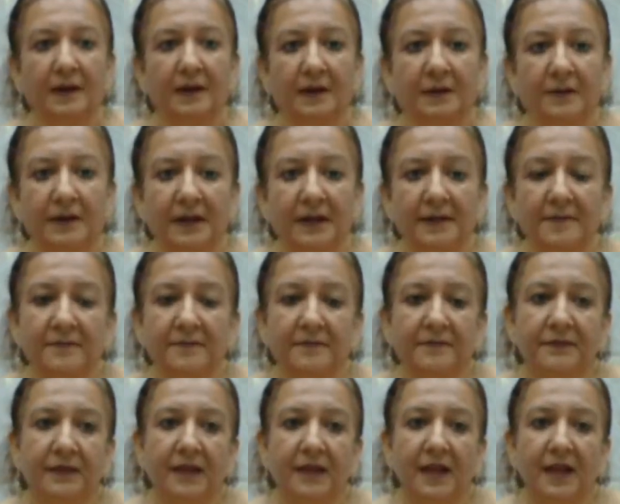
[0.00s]
Okay,
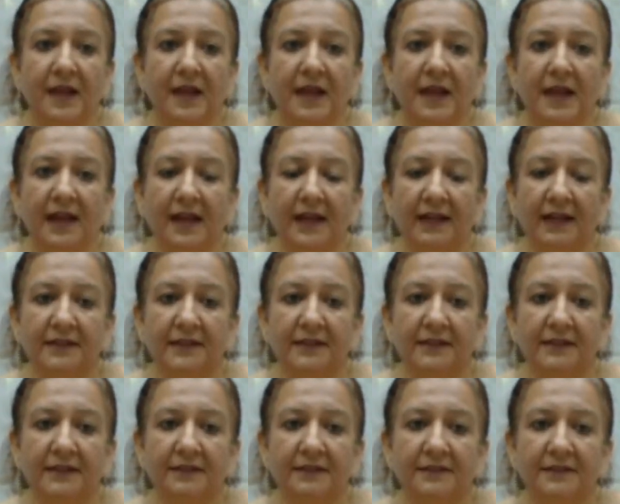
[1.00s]
and
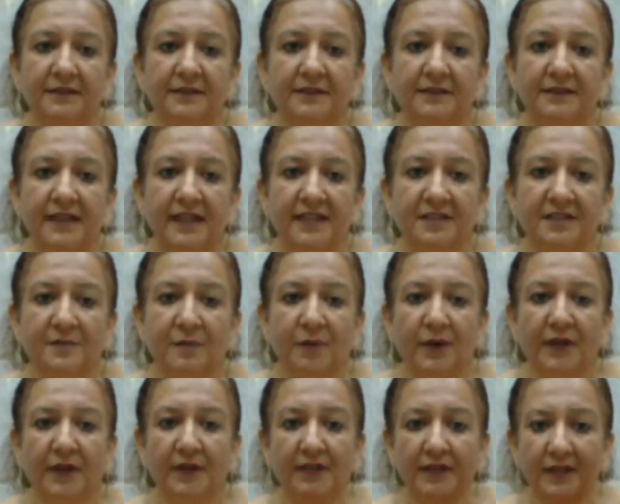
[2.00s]
the next
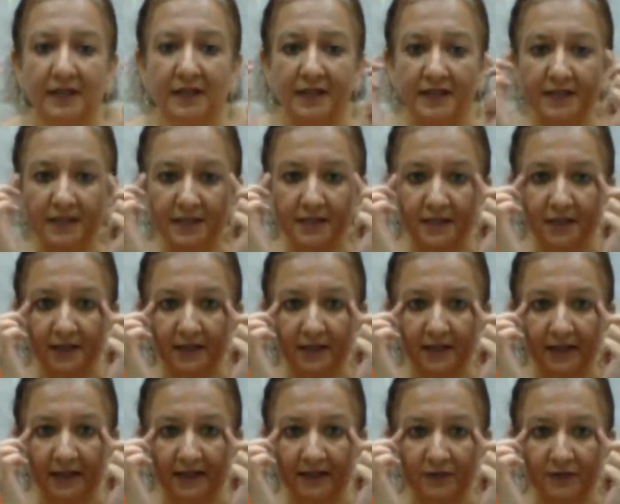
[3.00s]
point is
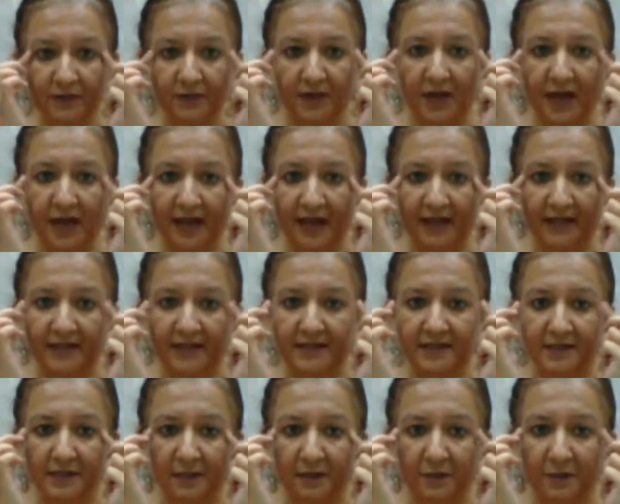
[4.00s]
next to the eyes
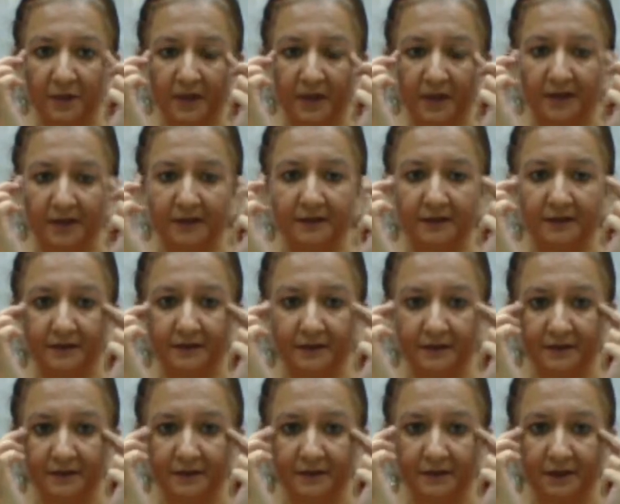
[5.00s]
over here.
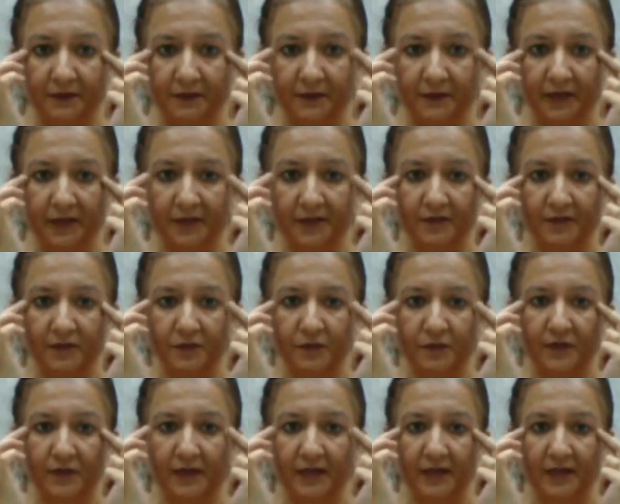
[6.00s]
Okay,
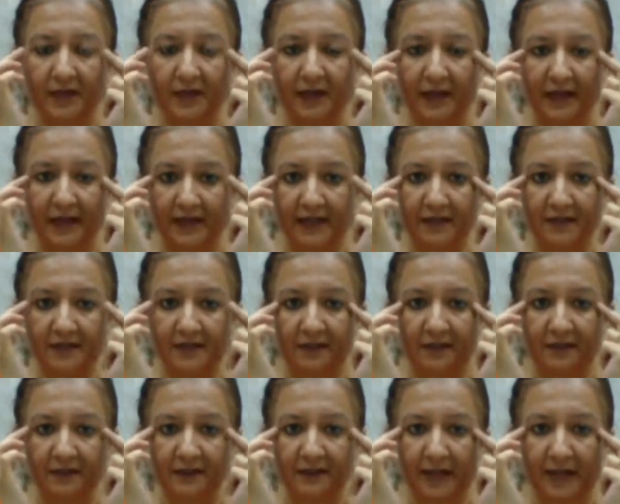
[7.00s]
so very light
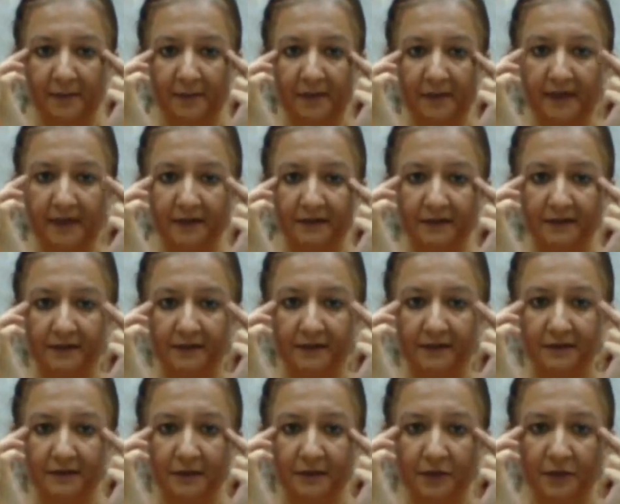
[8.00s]
tapping.
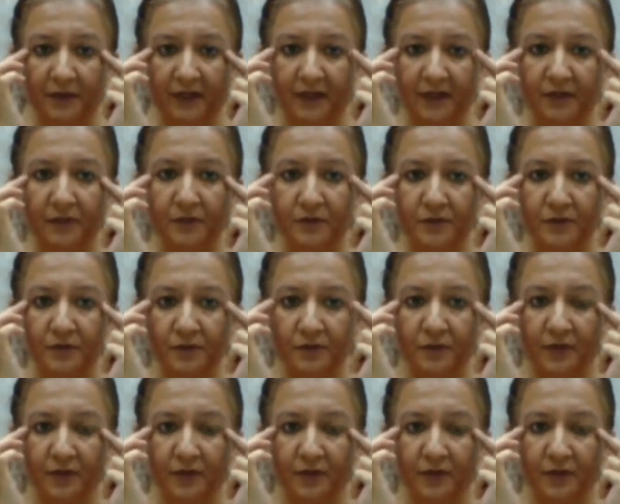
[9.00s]
You can use two